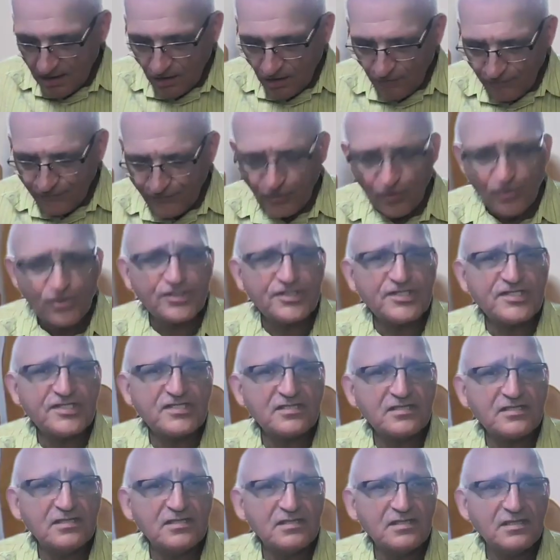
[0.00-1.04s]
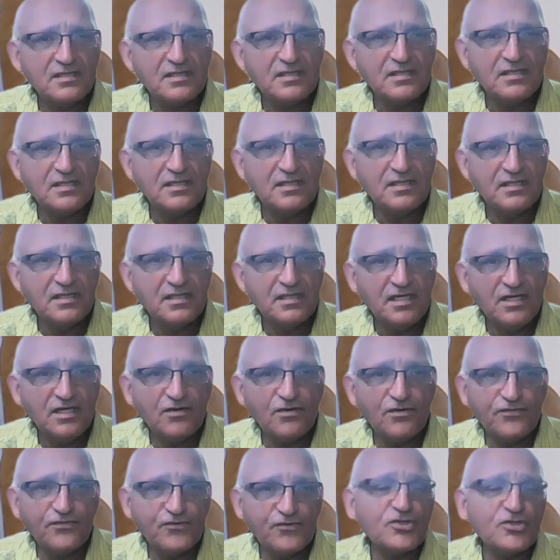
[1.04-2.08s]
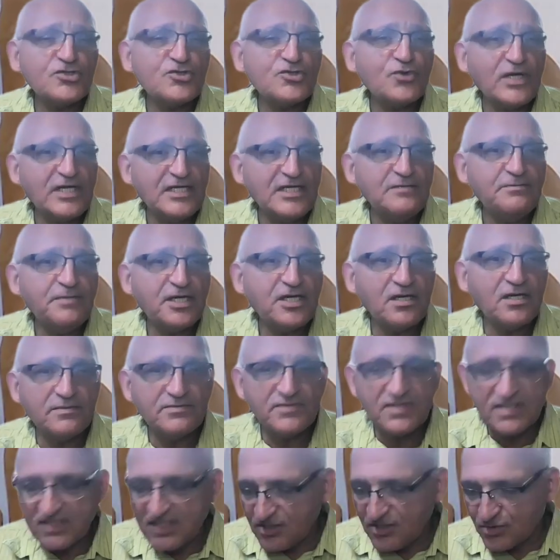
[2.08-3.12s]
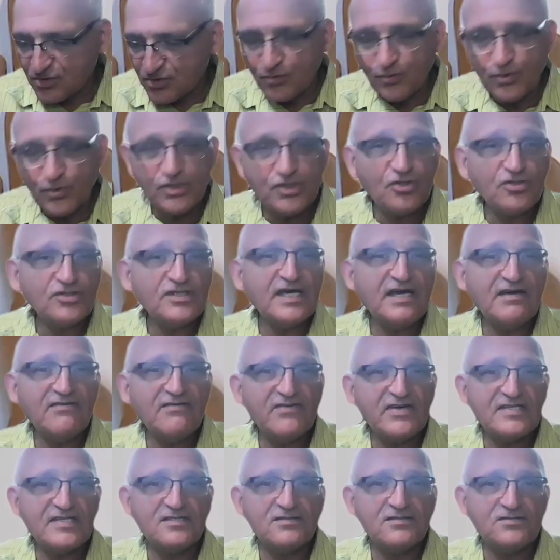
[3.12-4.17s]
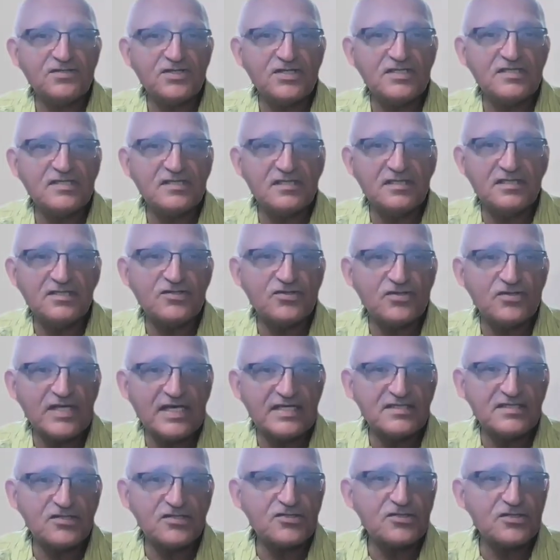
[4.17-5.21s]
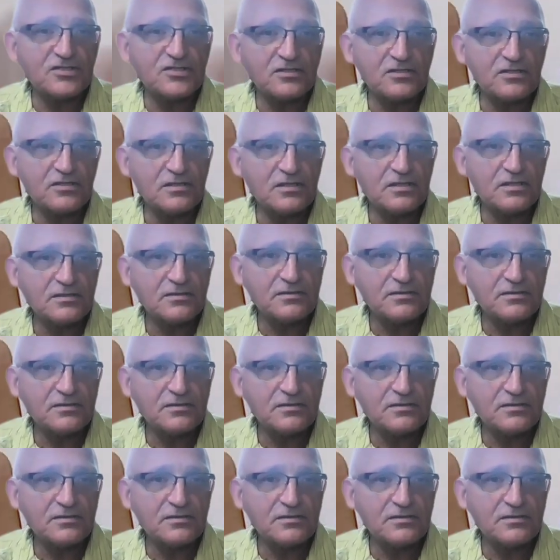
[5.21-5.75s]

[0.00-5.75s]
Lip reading: Of course, when it becomes 0, we don't have eccentricity, so that's a circle.